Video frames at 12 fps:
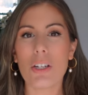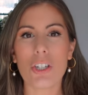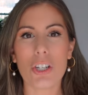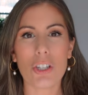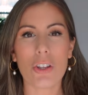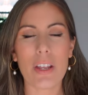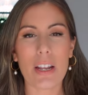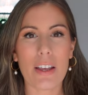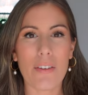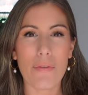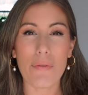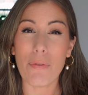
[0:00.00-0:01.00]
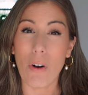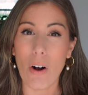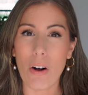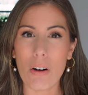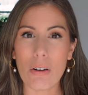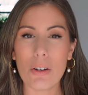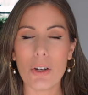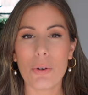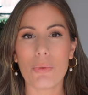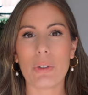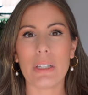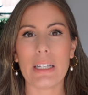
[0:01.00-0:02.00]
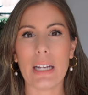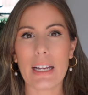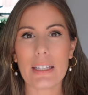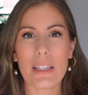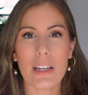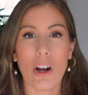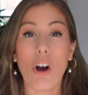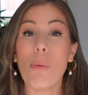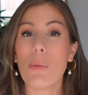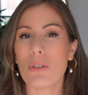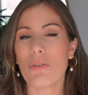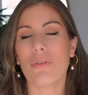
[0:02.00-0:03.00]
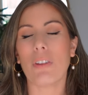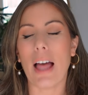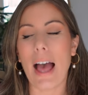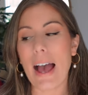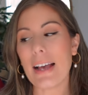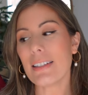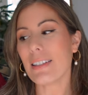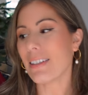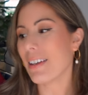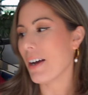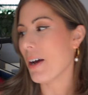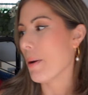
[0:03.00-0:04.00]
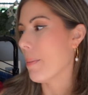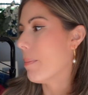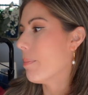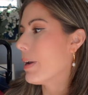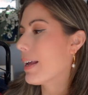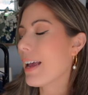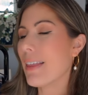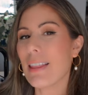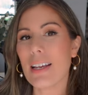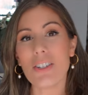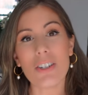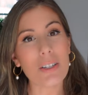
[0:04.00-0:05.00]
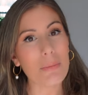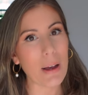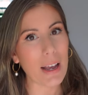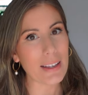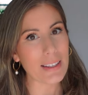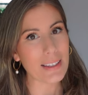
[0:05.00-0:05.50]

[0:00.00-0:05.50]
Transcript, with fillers: just so that it could fall really nicely and almost flat. But again, that's just my